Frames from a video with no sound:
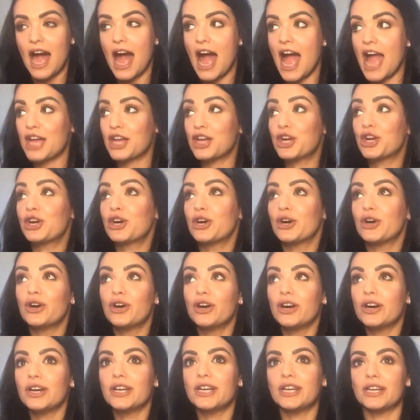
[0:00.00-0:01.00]
I
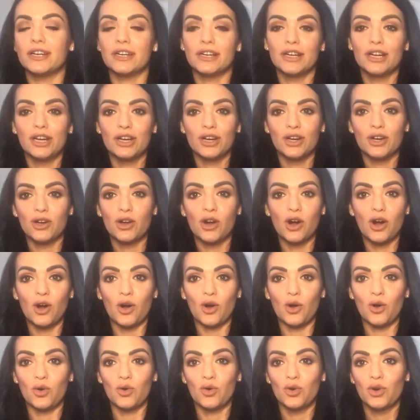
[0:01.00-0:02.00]
could
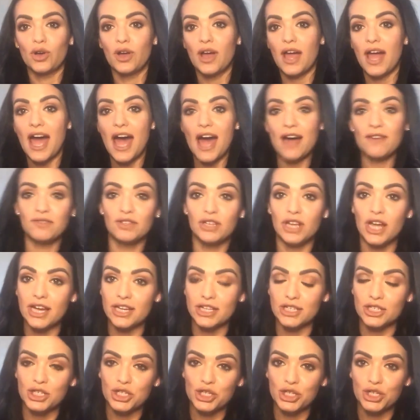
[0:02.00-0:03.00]
go have
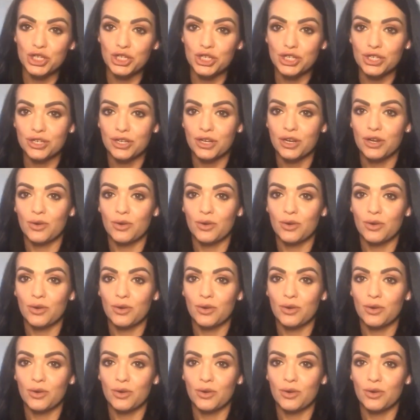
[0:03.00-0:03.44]
lunch